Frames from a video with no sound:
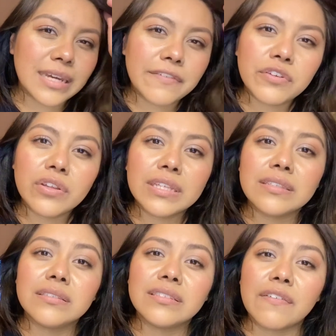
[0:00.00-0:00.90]
I feel this
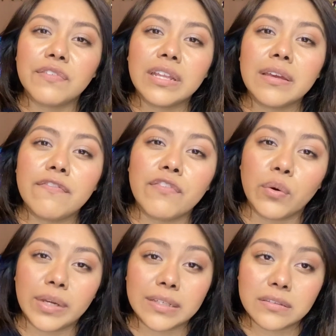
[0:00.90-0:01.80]
is definitely
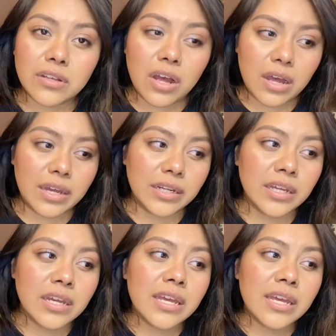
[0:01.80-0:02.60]
focused on